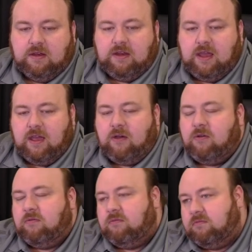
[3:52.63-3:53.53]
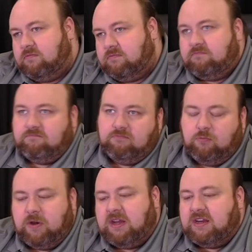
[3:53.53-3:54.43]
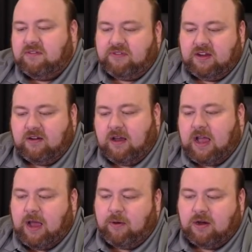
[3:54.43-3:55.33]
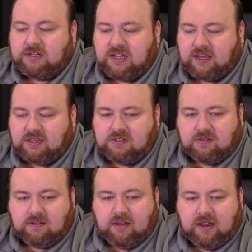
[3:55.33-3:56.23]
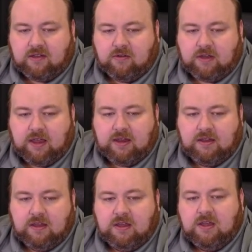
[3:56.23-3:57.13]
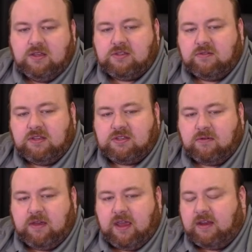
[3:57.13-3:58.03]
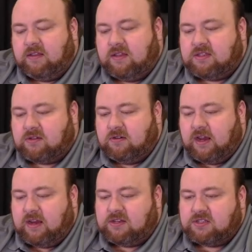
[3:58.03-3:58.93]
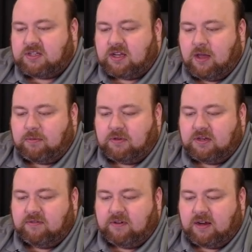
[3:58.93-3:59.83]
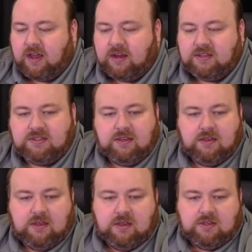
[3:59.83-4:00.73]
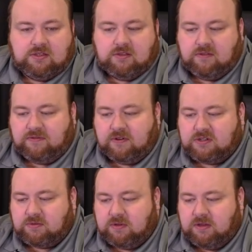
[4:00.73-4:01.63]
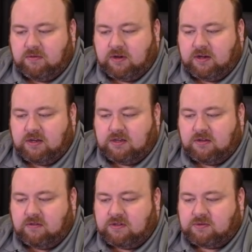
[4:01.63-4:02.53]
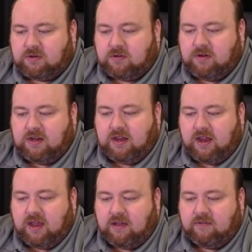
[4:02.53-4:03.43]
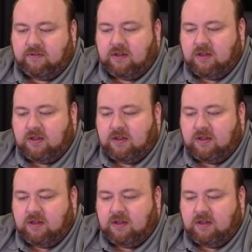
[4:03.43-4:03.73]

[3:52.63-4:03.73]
Now, we need to figure out how our tickets look like, okay? So let's go ahead and let's create just a couple of different kinds. So the first one that we're going to do is we're going to have